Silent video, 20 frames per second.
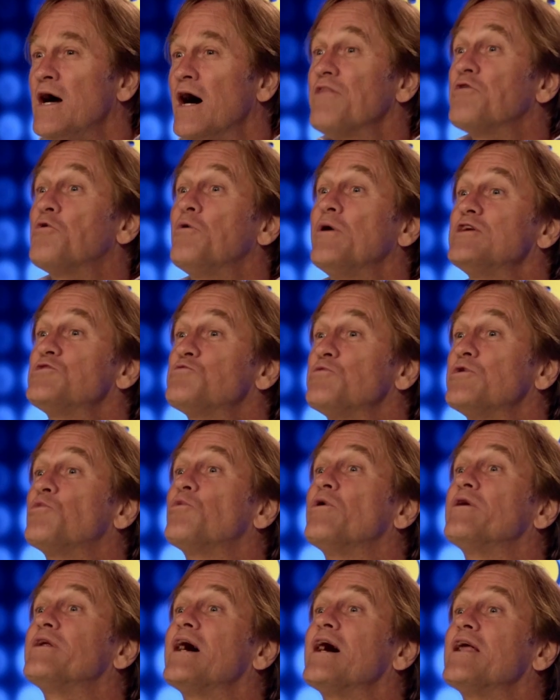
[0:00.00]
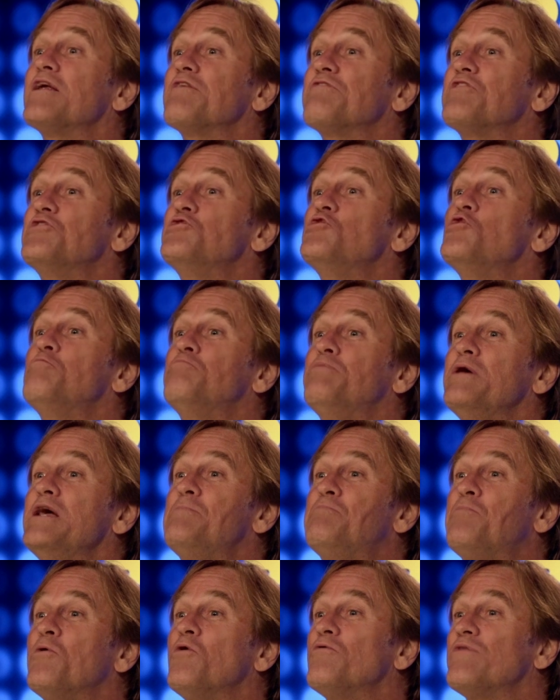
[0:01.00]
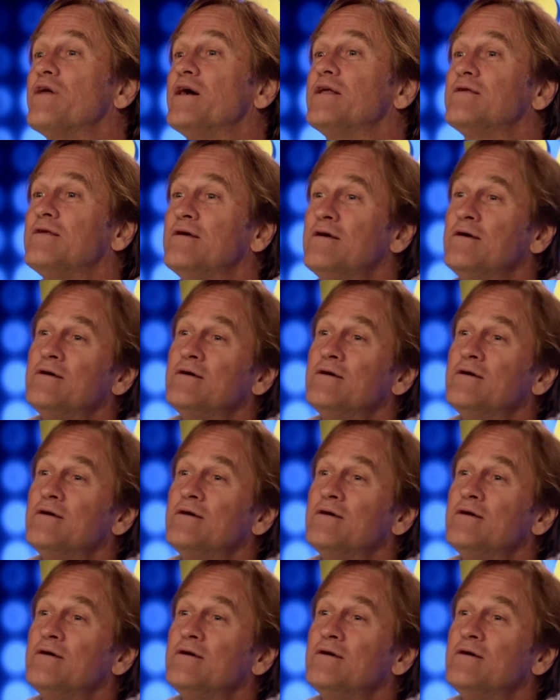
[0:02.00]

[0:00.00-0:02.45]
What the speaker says: Otherwise, we'd run out of the new people that